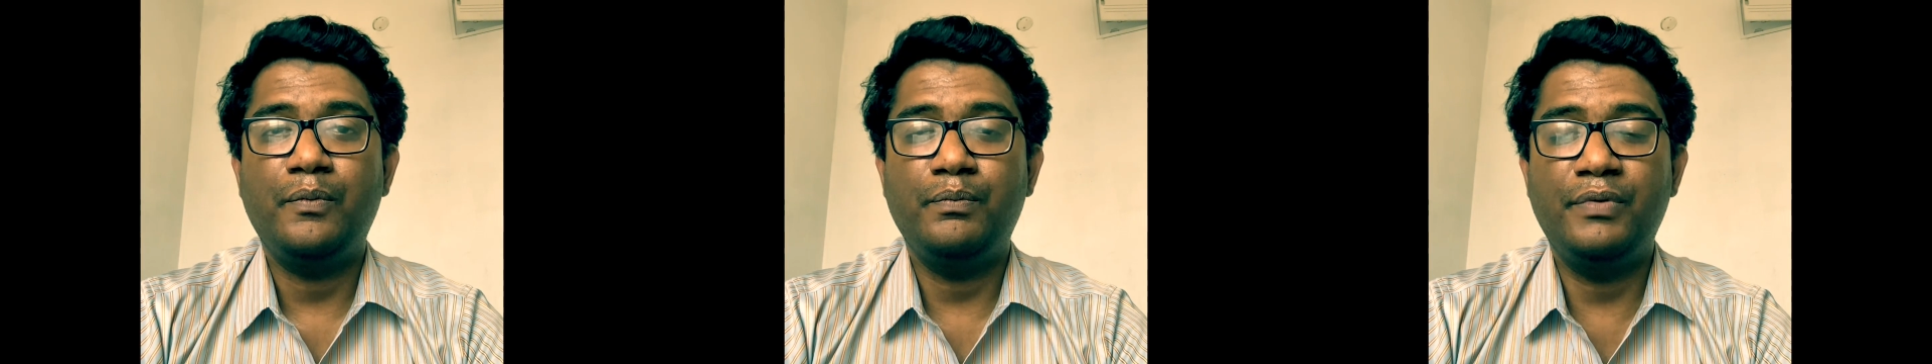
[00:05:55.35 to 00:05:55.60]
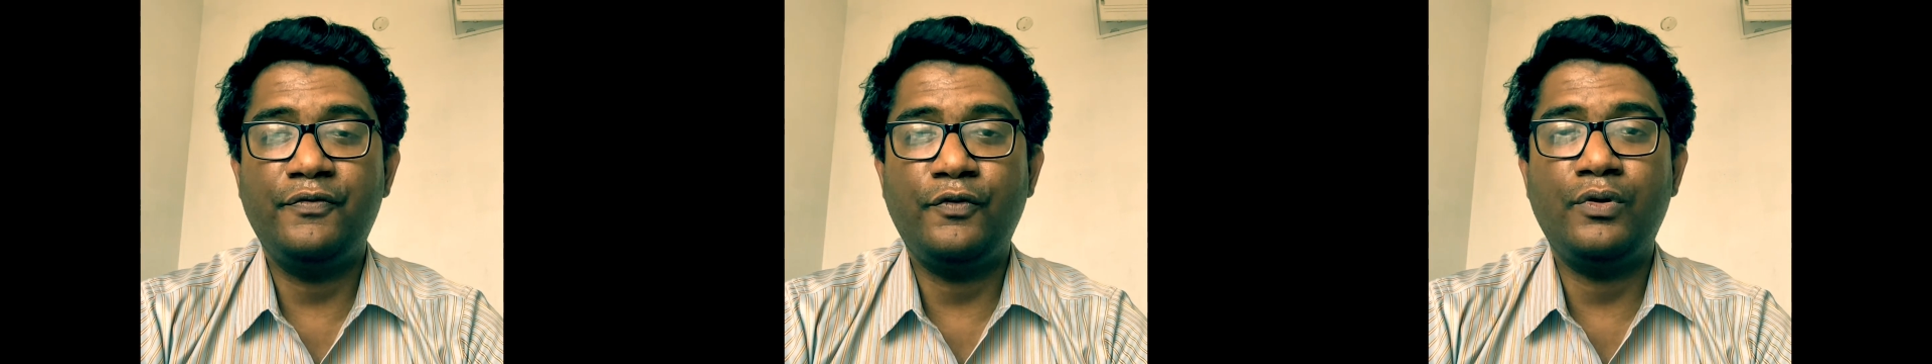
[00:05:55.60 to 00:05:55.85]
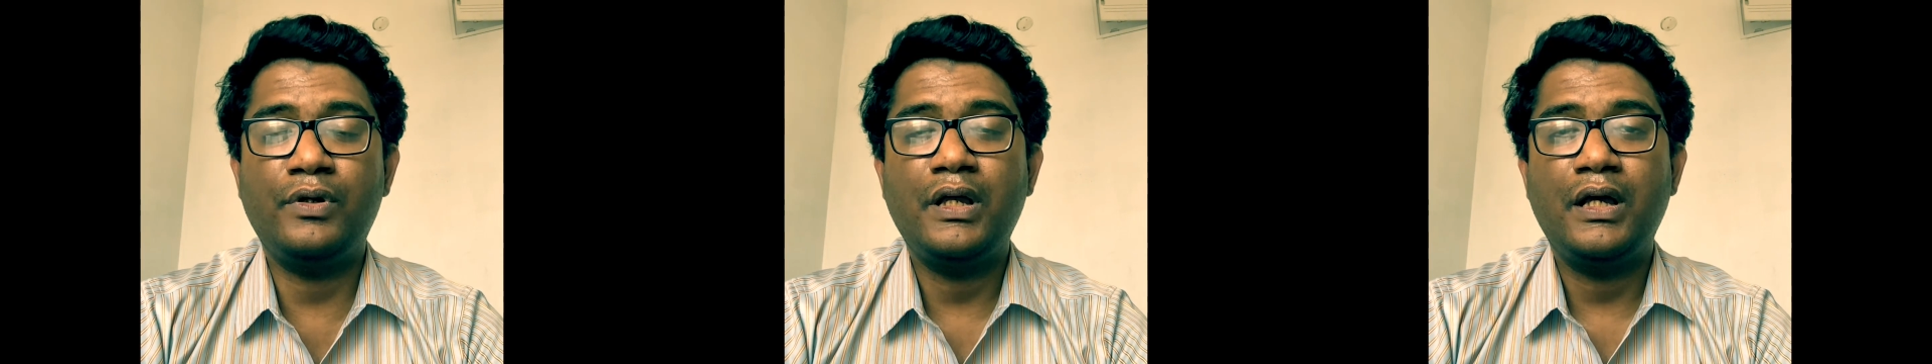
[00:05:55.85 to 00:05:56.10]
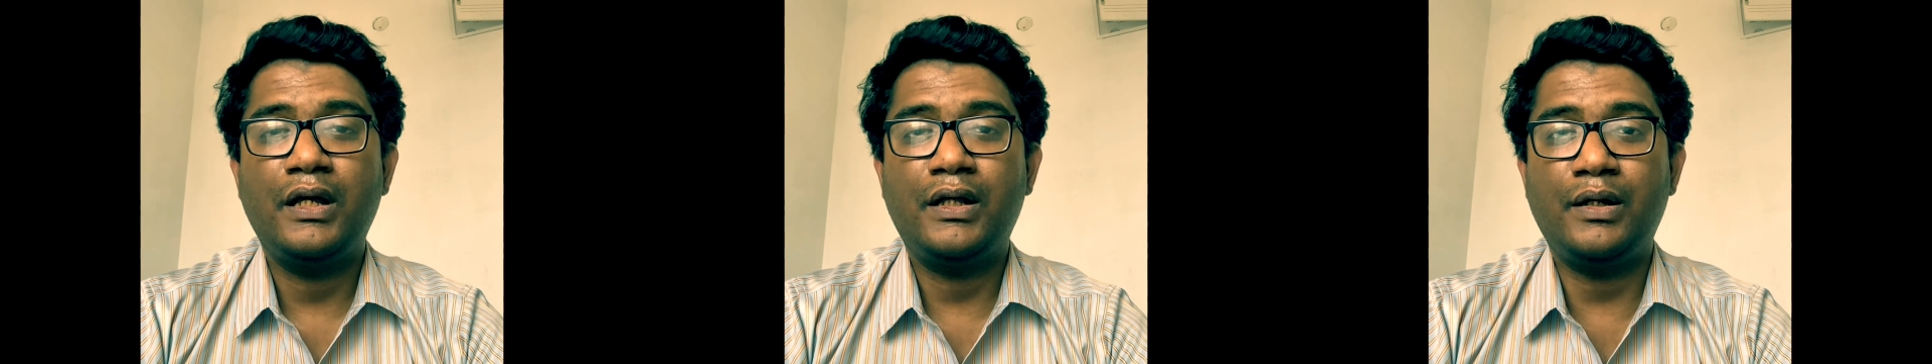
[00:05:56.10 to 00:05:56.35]
Before
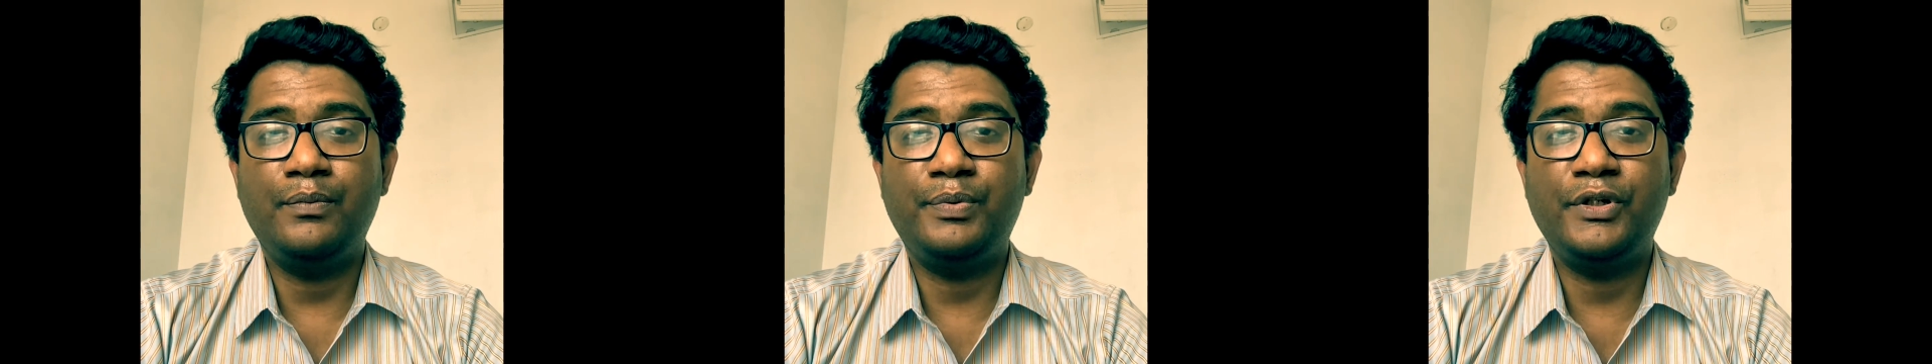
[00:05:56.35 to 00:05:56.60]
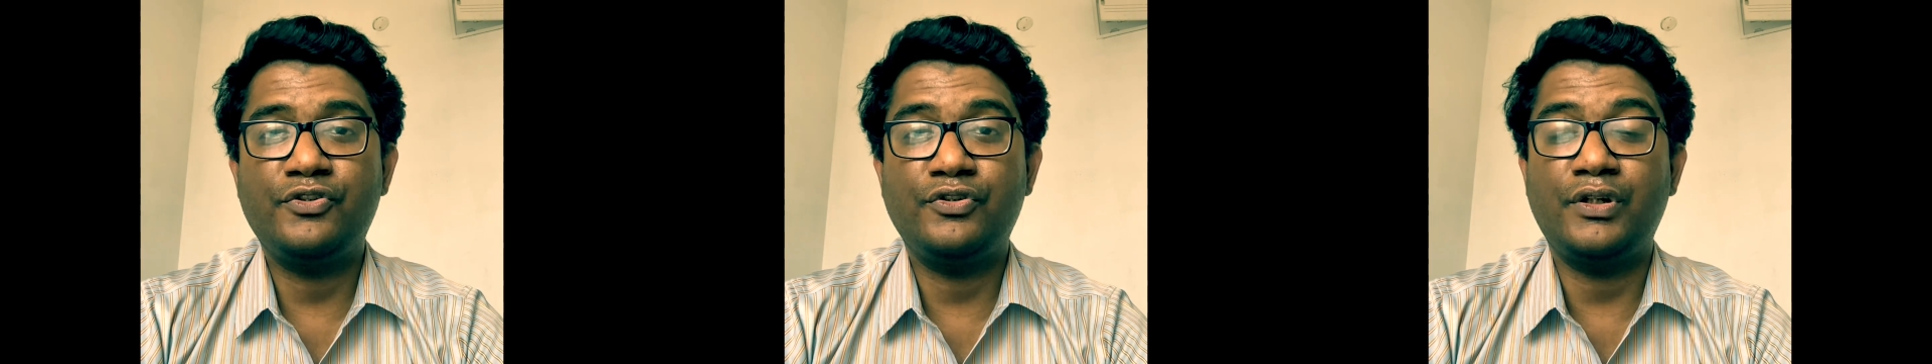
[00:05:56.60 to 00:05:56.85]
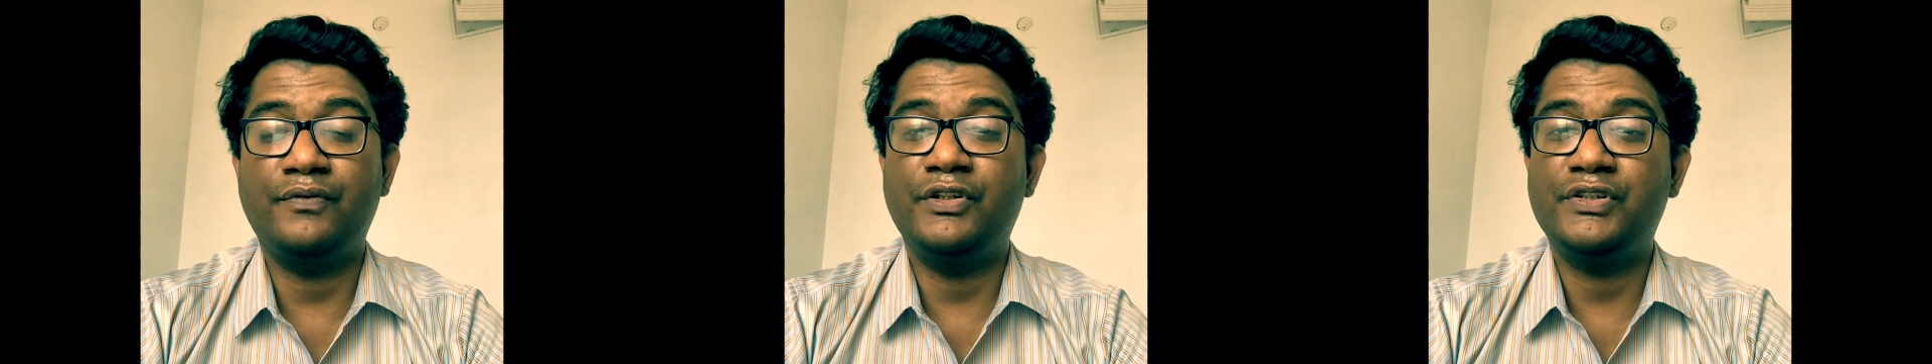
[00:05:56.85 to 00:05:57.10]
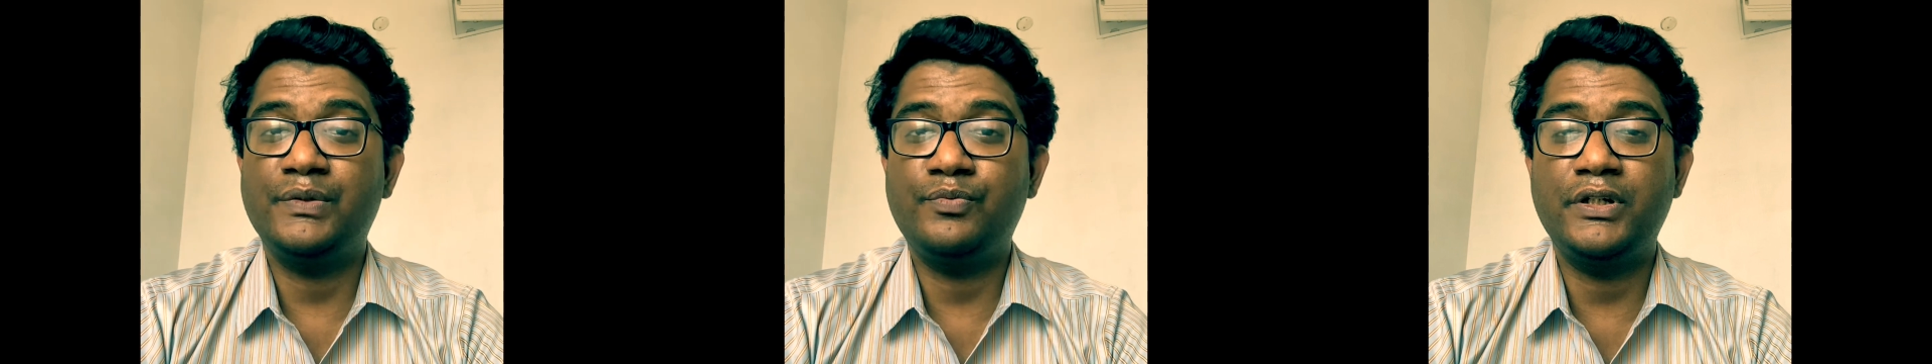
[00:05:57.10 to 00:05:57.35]
completion of the
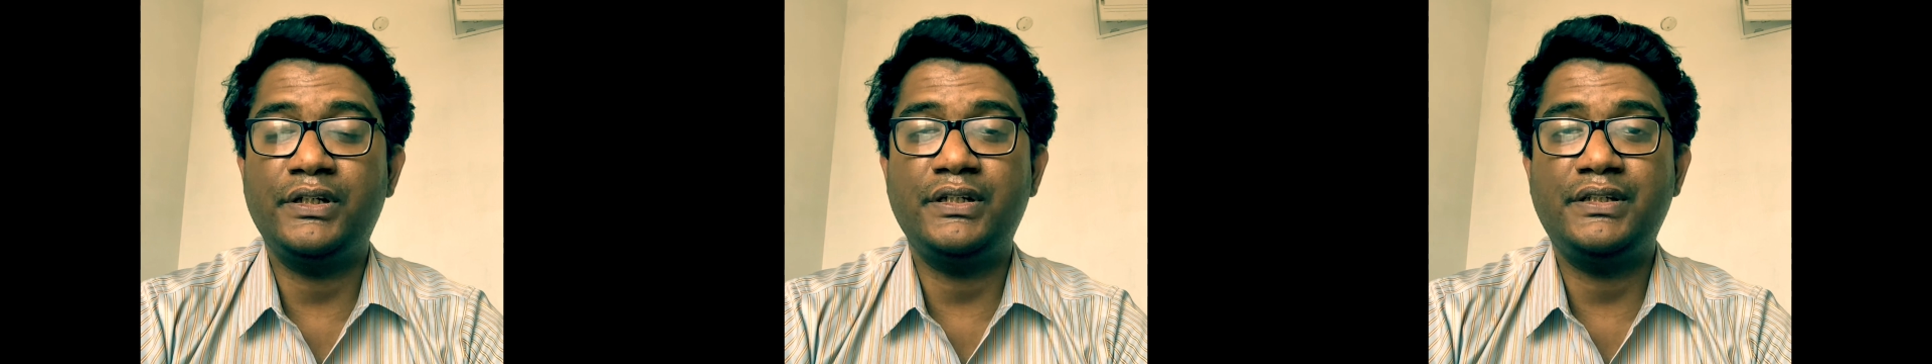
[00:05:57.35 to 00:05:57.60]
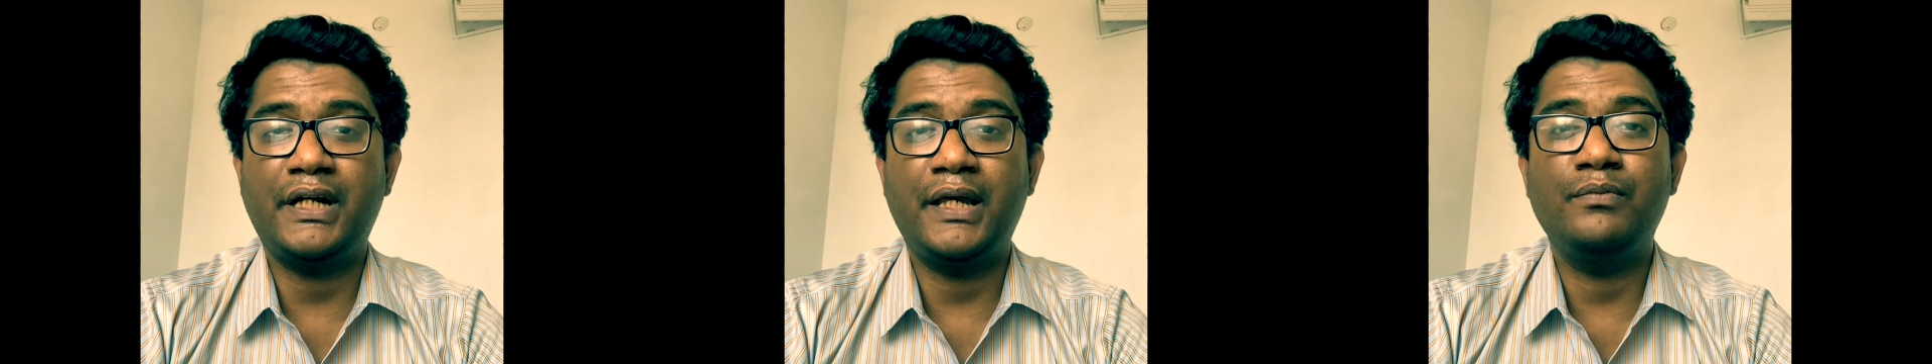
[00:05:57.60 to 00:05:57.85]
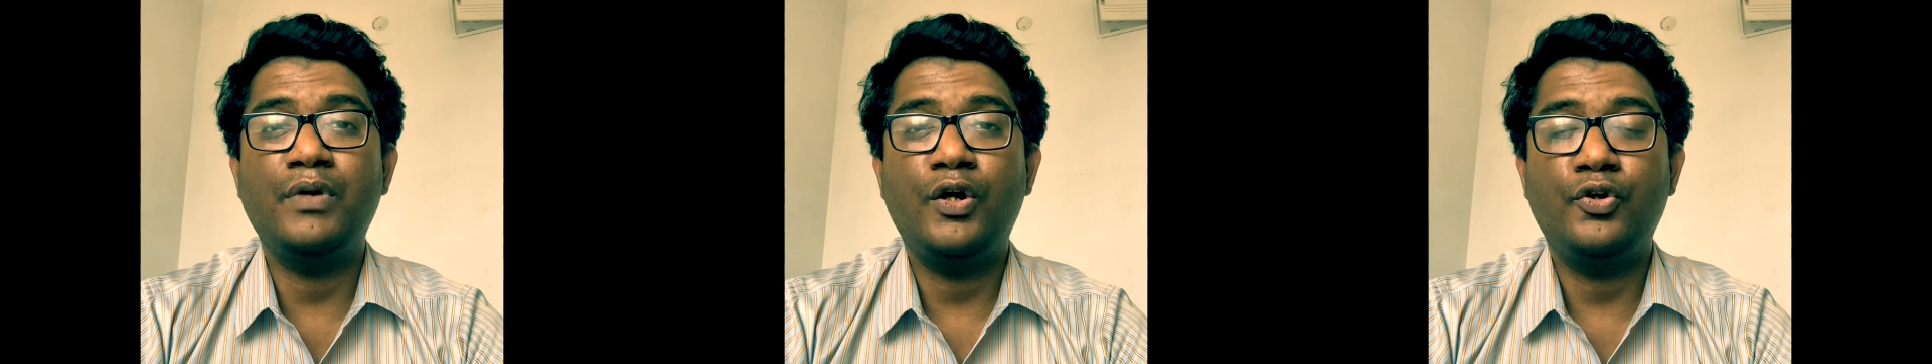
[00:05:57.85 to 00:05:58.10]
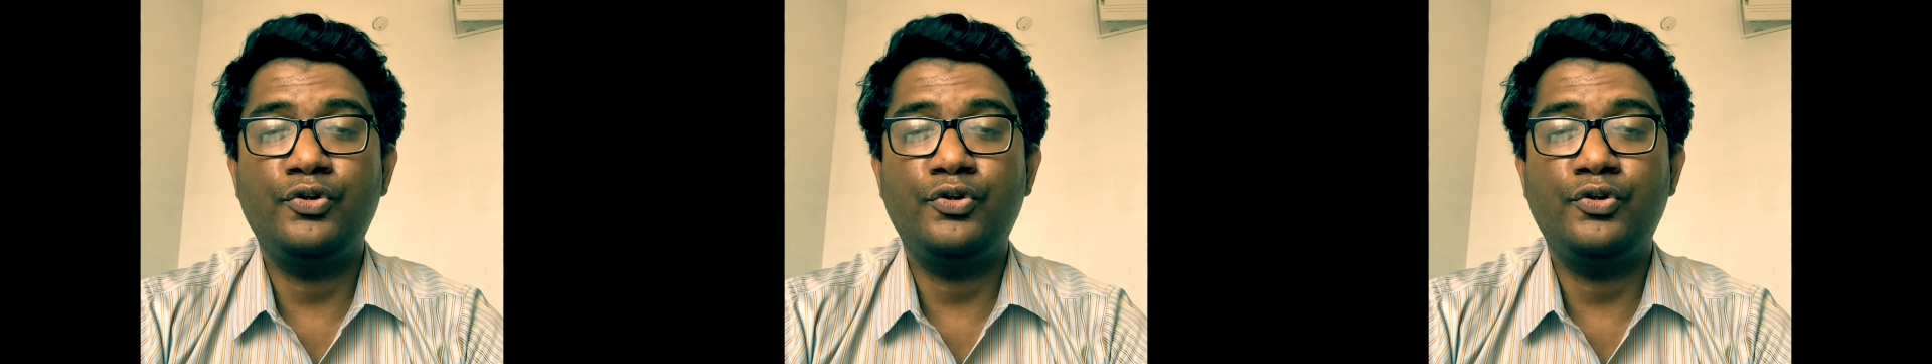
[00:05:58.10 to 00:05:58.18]
stipulated time,